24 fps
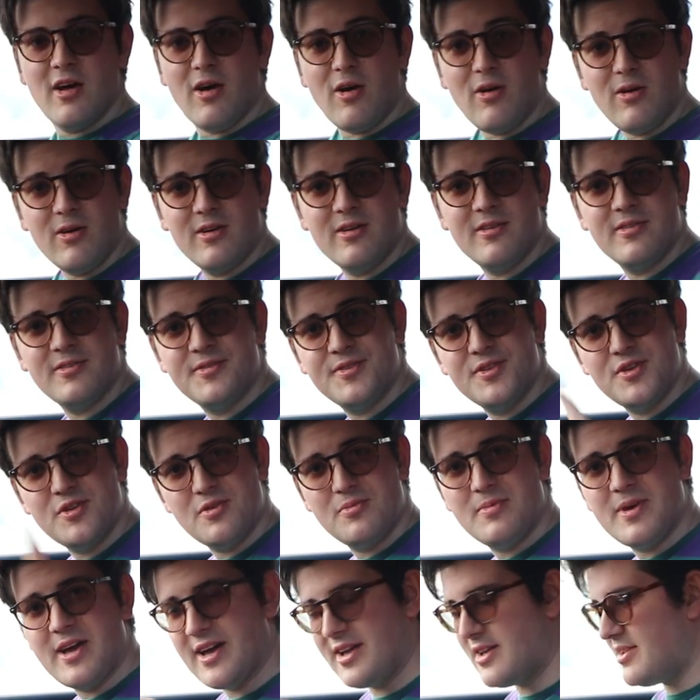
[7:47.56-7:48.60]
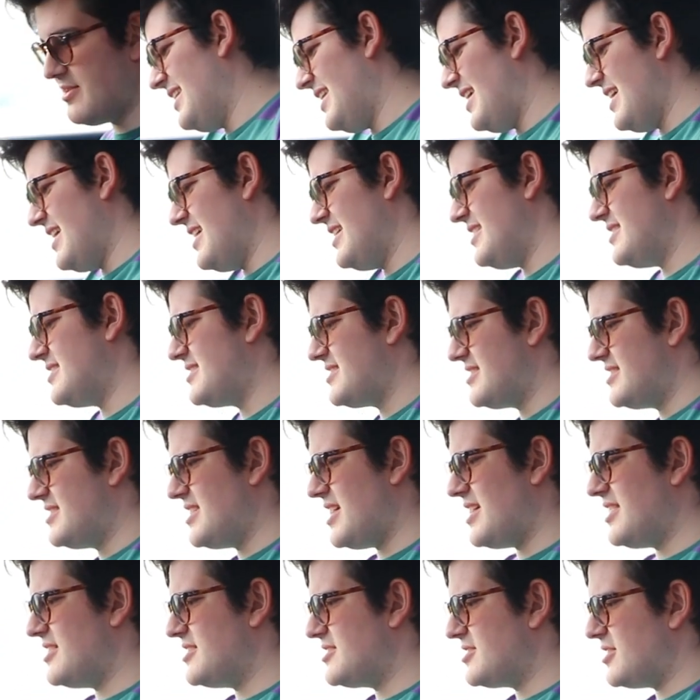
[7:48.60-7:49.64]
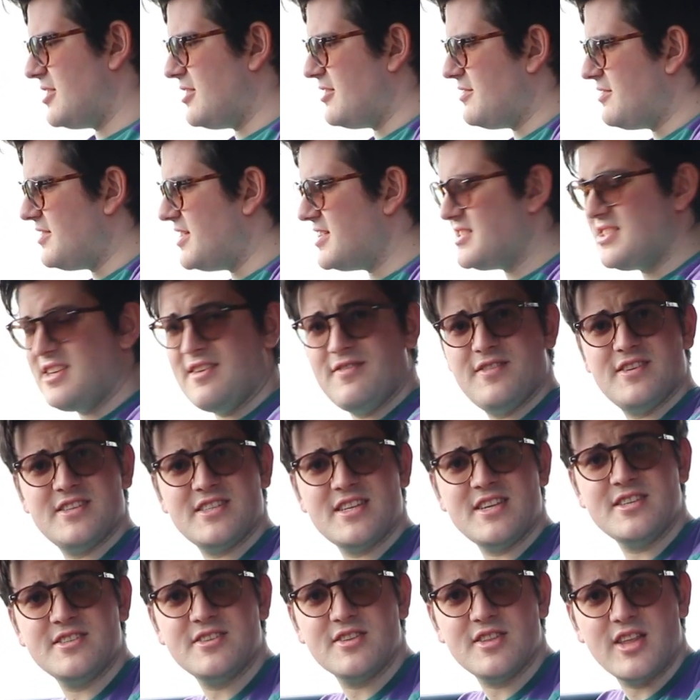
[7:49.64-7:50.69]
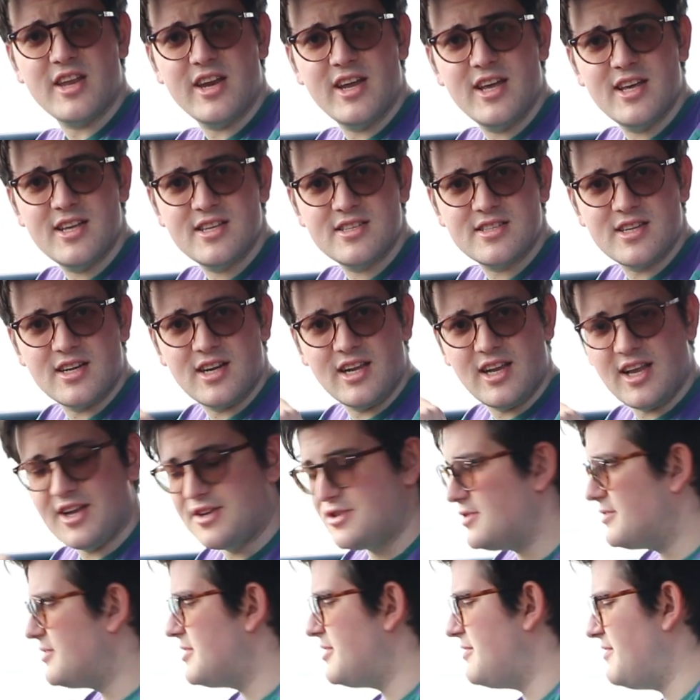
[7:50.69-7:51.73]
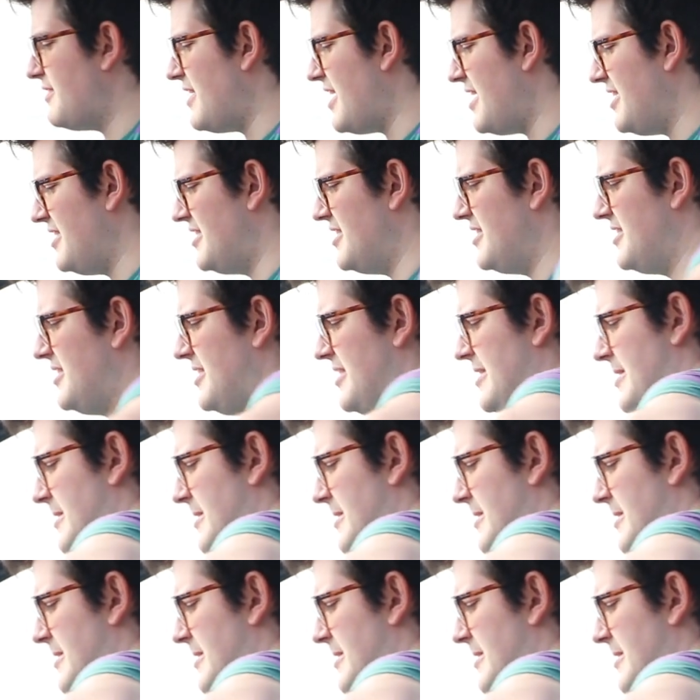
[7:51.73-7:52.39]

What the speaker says: Oh, you're back. Let's take this off. Let's see if it's easier than it is in a Land Rover Defender.